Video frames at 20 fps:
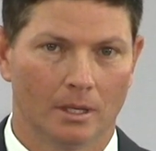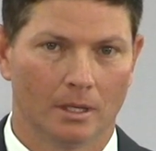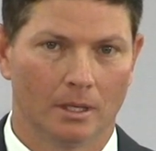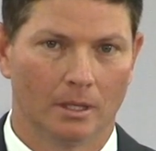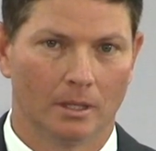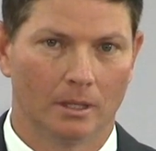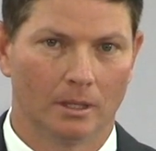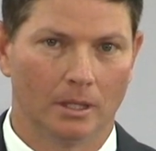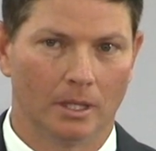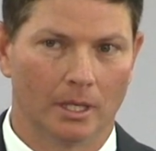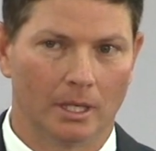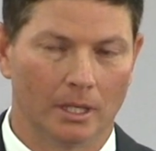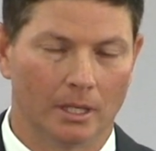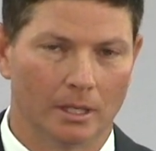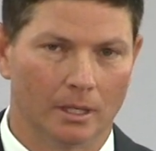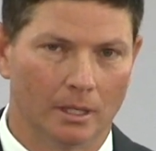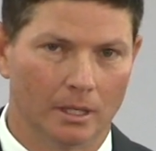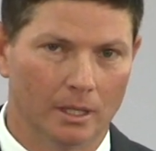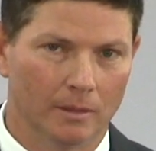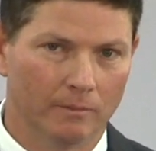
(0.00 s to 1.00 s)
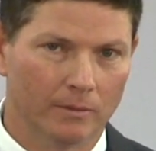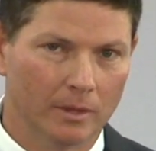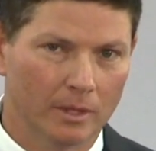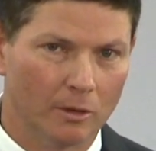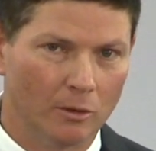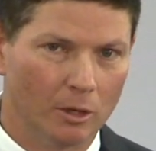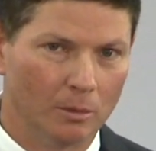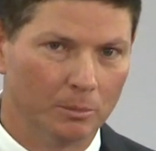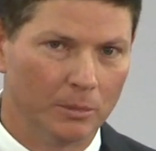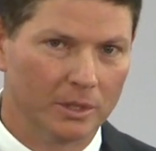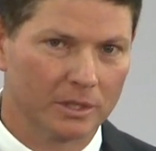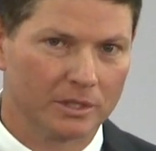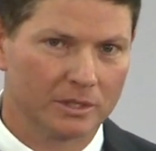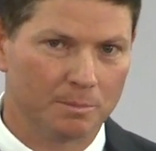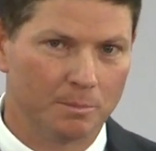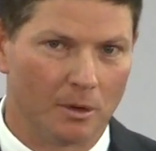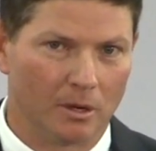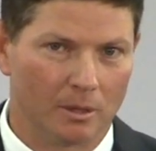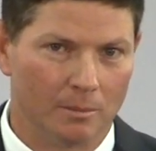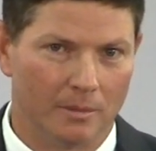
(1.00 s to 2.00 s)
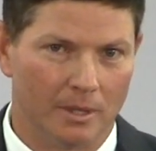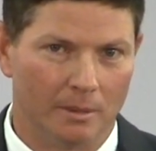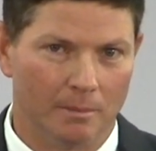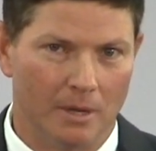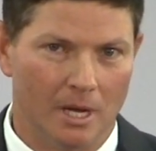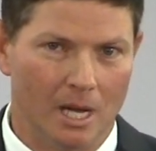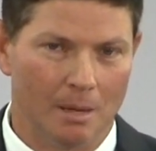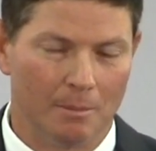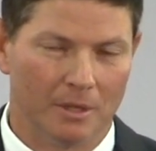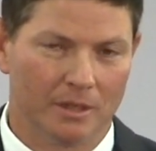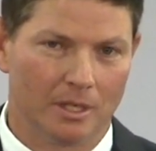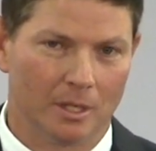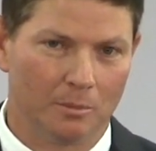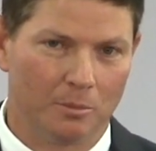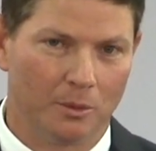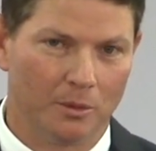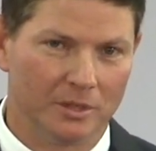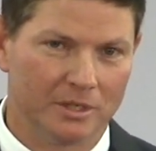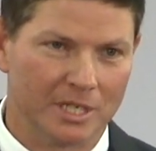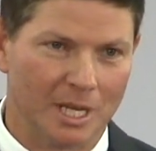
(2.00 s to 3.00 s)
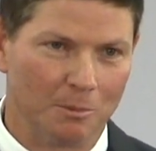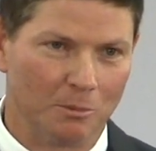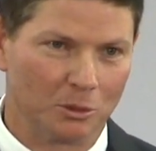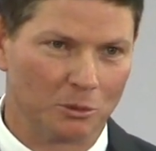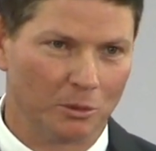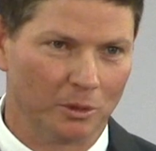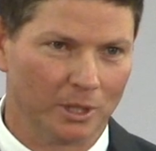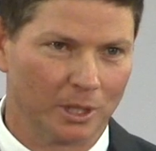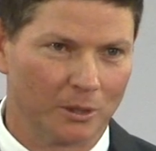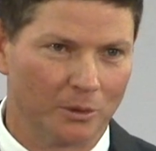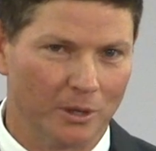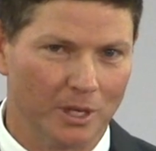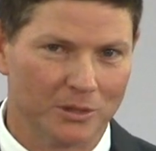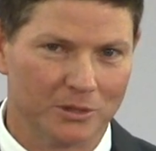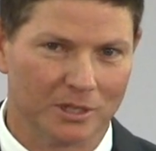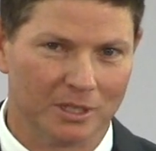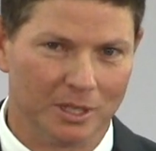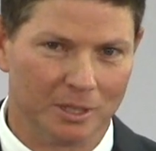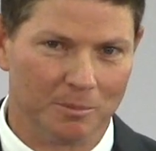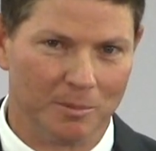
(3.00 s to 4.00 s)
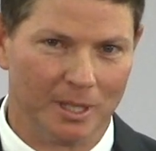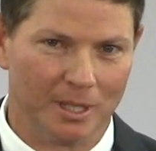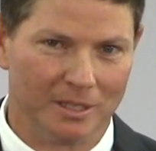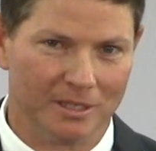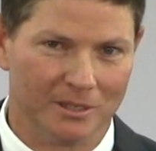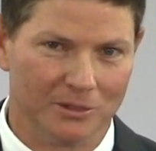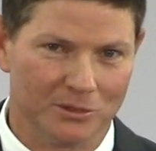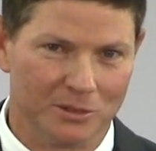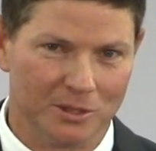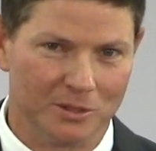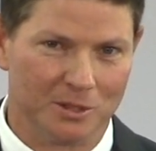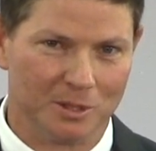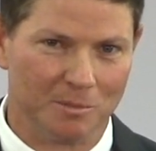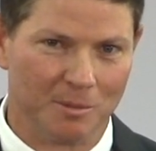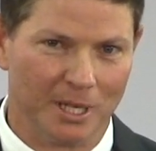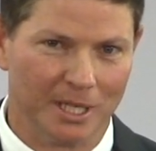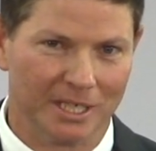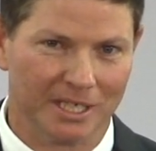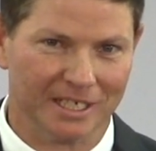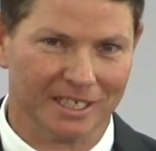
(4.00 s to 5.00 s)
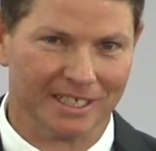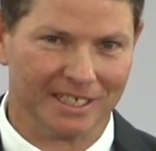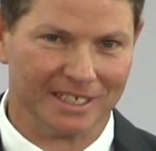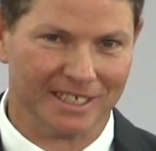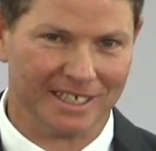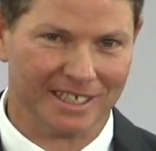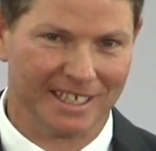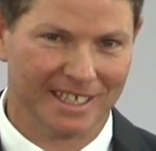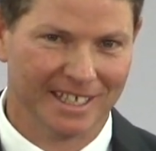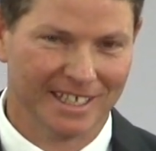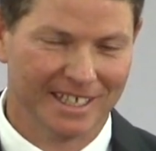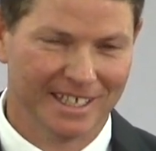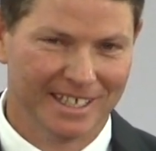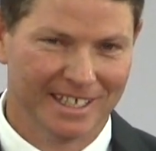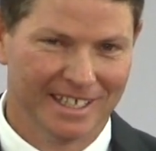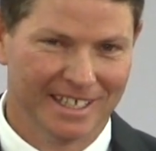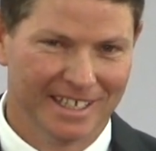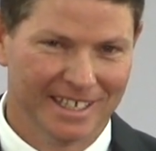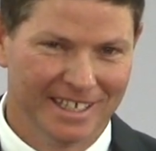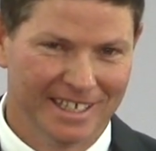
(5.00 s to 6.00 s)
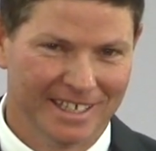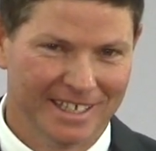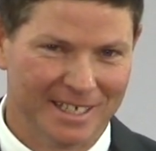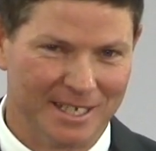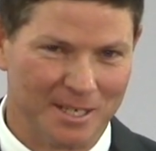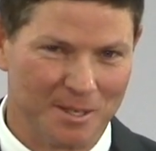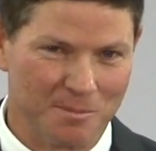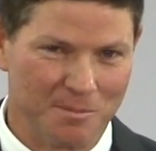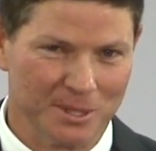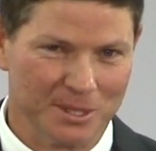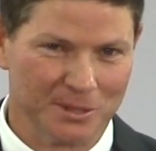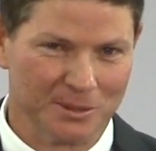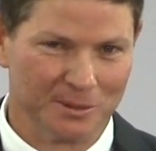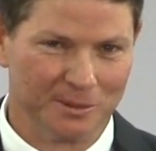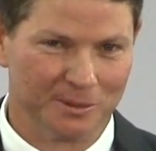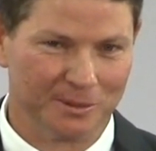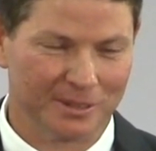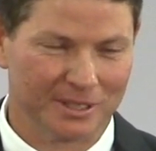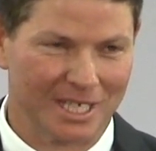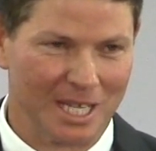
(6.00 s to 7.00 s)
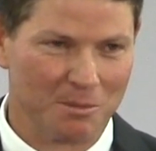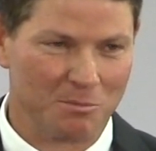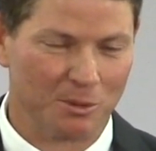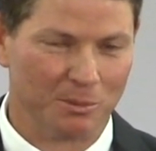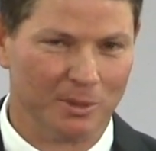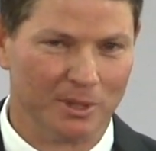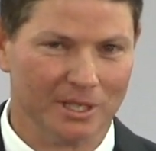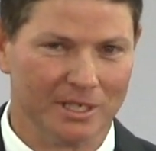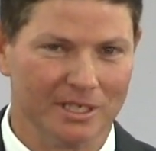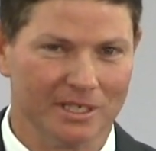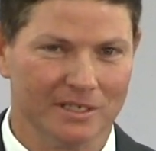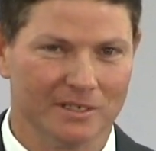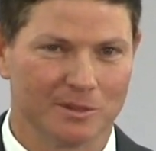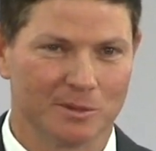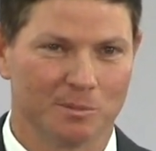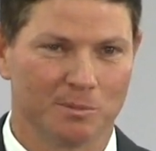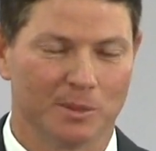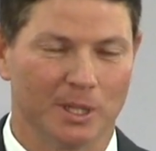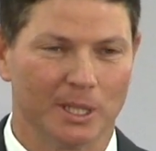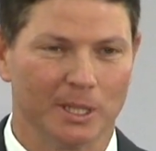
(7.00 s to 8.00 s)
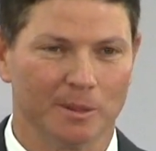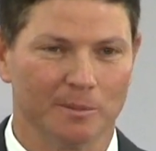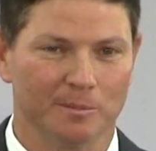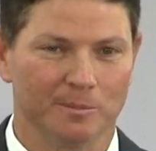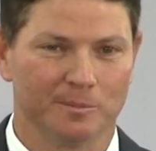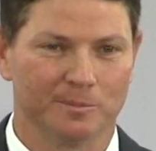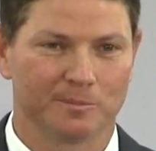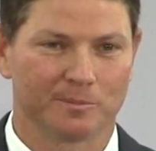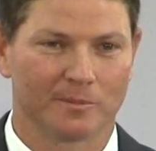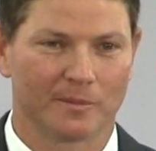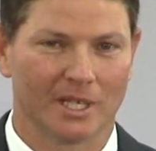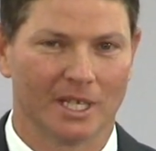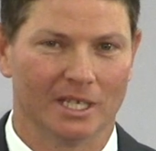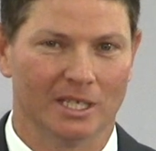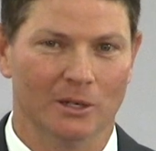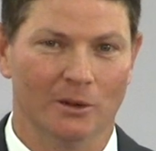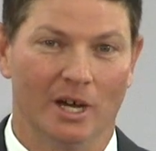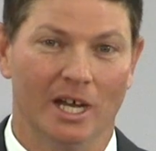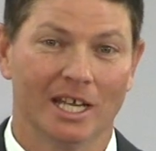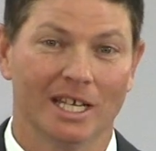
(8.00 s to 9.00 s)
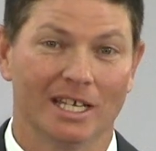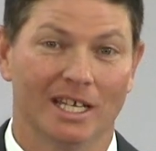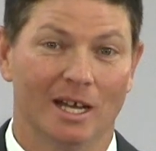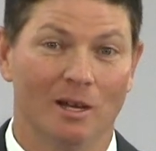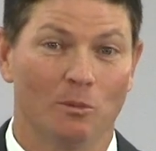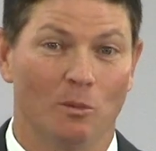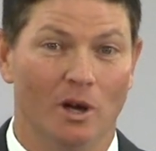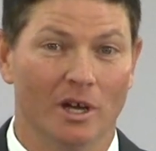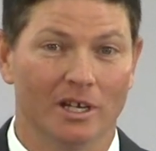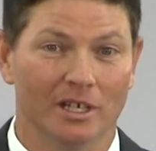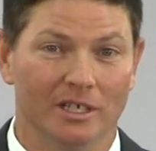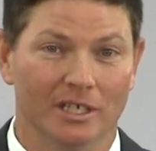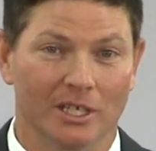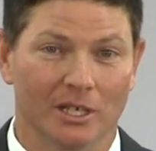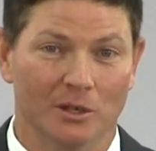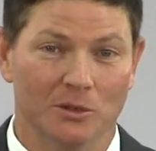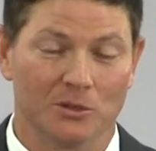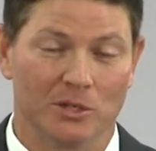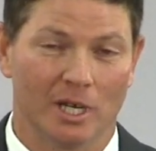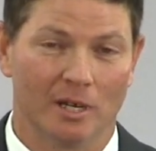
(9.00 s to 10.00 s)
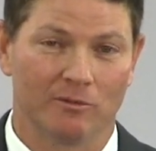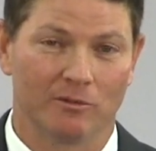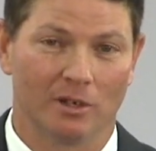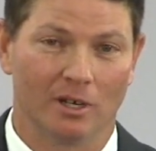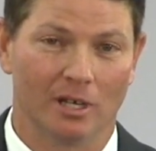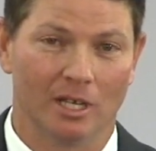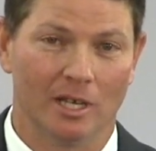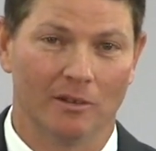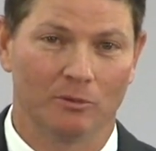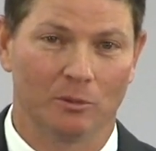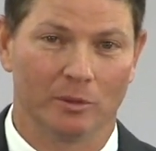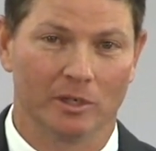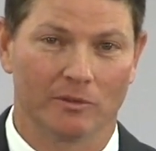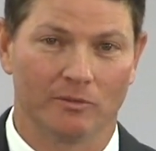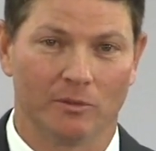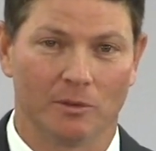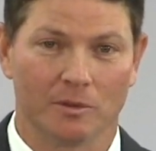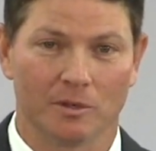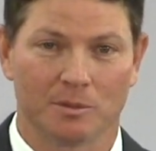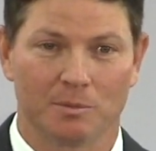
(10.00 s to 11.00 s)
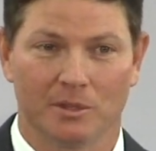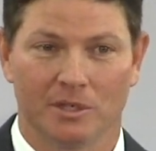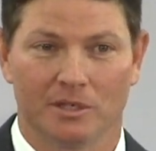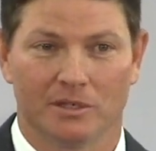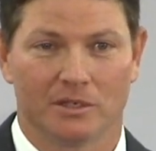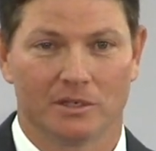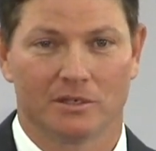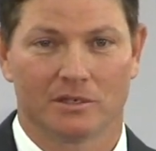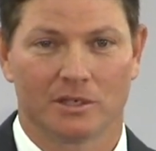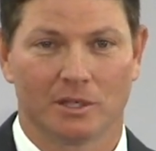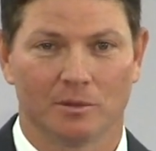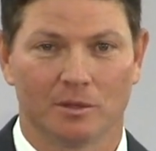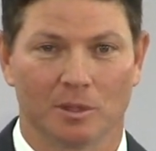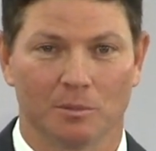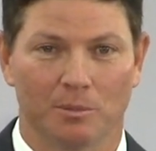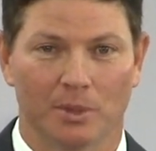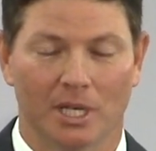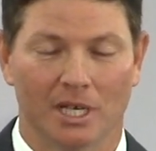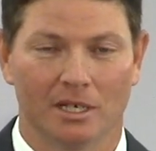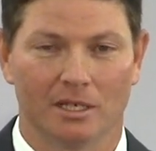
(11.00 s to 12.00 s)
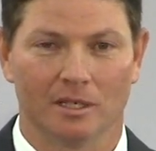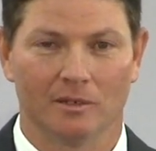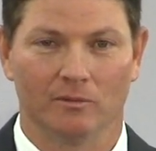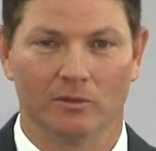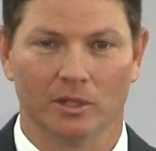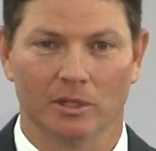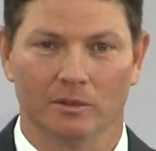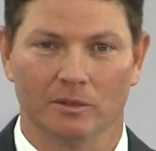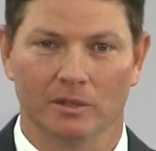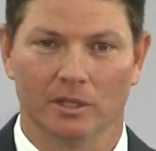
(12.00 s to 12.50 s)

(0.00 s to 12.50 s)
Yeah, even though I'm book smart, my mom at that point in time was really questioning my decision making and mental capabilities. You know, I wanted to coach after I left Wake Forest, but it's just so competitive, you know.